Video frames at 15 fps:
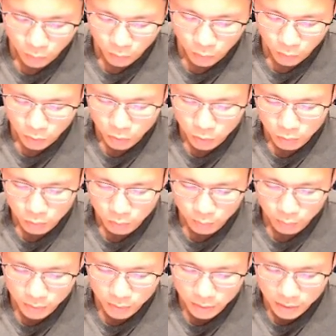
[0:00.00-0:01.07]
So
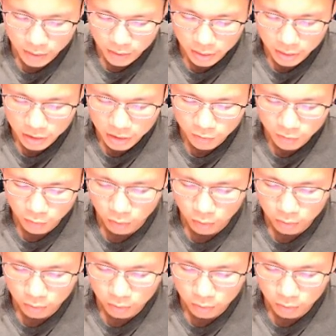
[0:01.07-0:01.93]
6th floor